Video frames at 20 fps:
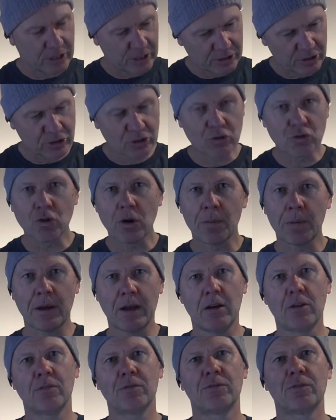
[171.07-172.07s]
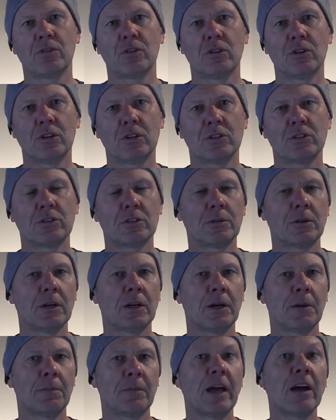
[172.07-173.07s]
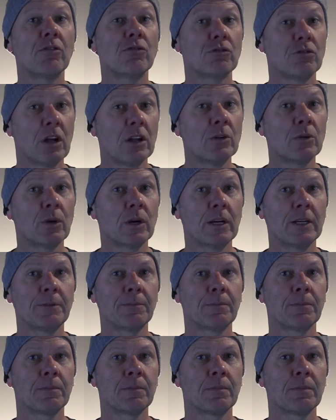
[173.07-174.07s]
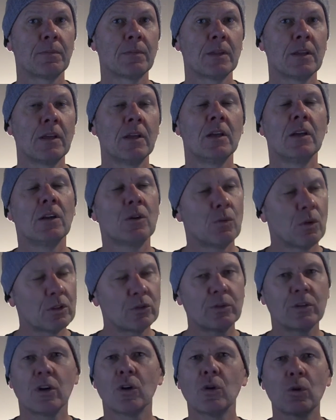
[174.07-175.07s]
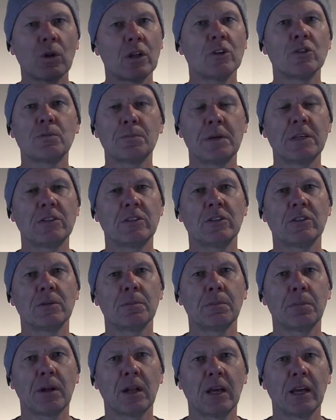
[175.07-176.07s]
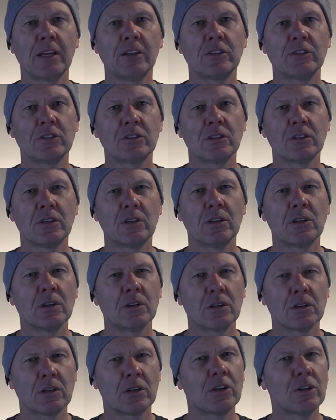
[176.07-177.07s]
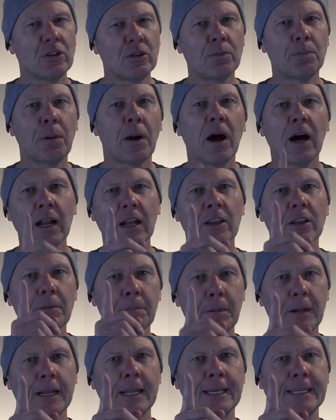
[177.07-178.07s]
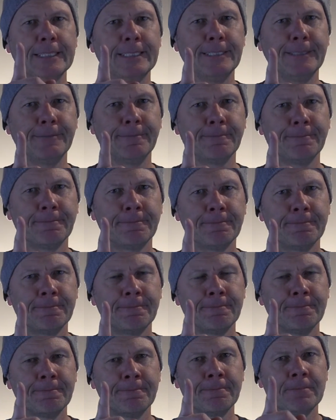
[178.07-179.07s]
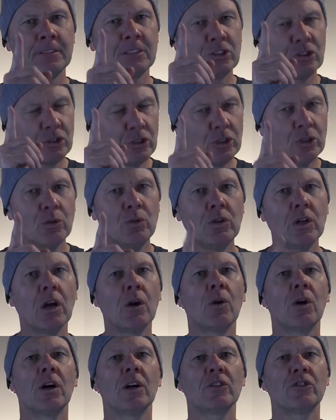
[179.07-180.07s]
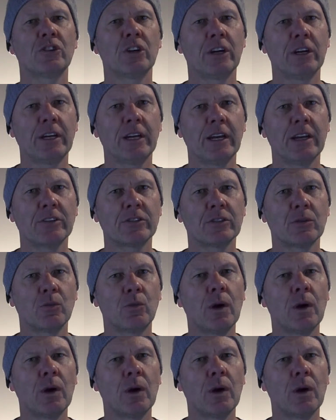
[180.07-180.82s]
strip out for us, that runway. Once we've got all those pieces in place, can you pilot the plane? Do you know ArcGIS and